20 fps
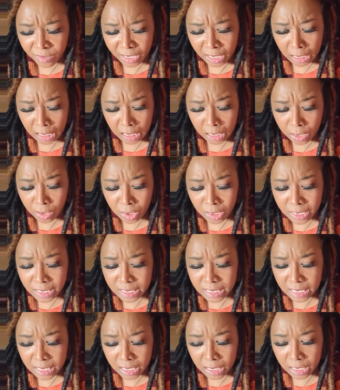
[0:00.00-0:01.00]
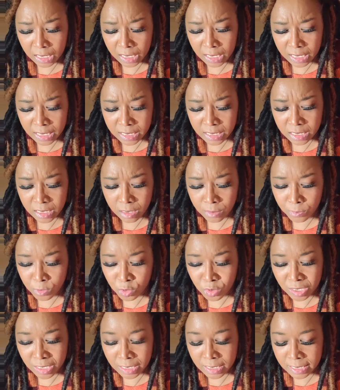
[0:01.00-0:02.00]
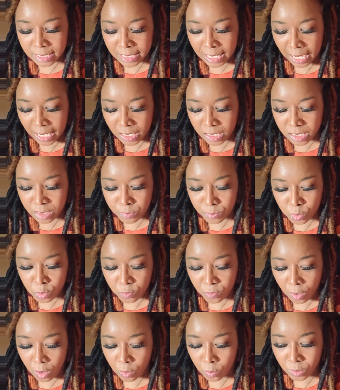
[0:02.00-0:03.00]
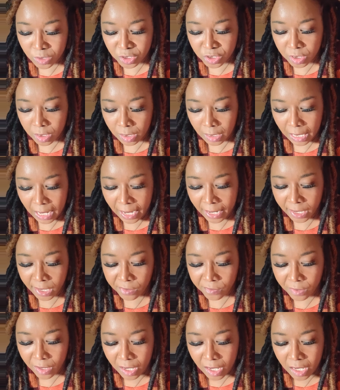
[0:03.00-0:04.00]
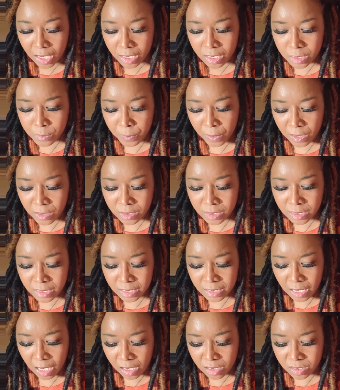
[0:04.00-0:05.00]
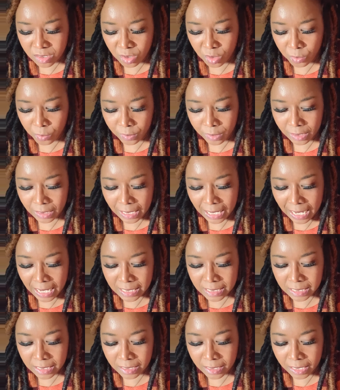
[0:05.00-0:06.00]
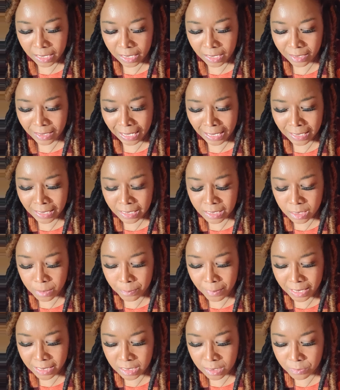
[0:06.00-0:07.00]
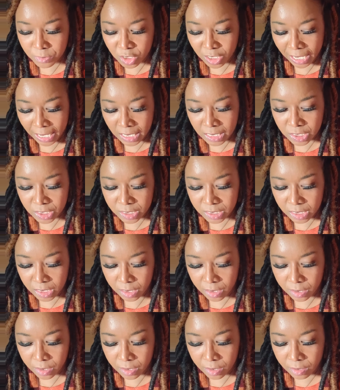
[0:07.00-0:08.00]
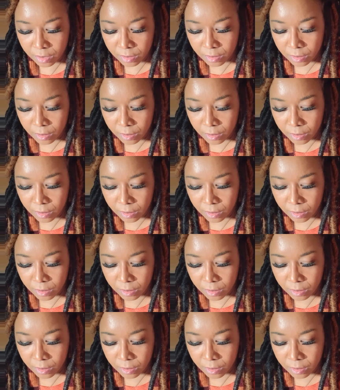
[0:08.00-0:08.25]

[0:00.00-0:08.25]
any ill intent against them. You just decided to move on with your life. This person is also realizing that they need to make some changes here,